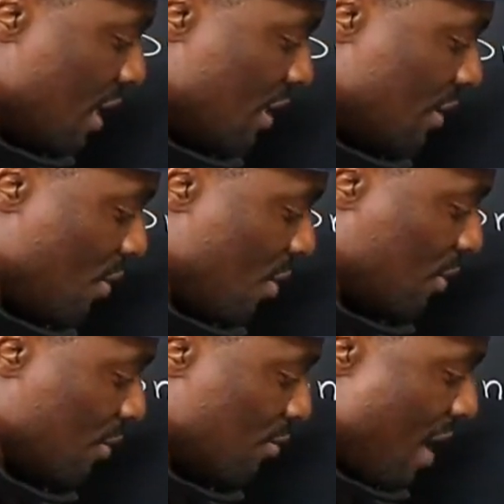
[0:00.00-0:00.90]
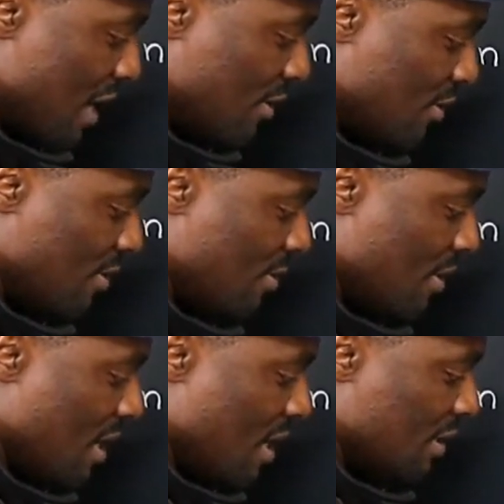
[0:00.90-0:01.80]
is equal to rad 2
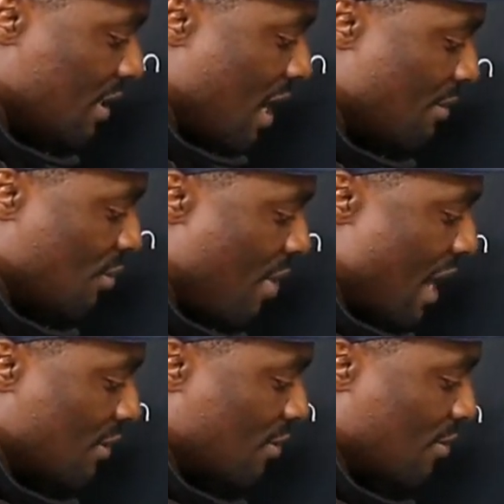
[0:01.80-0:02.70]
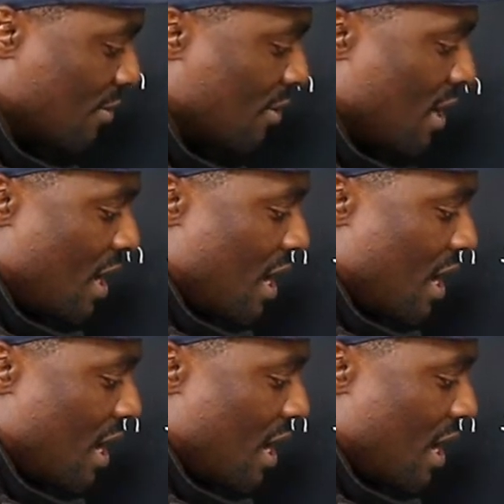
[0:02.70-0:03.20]
times rad 2.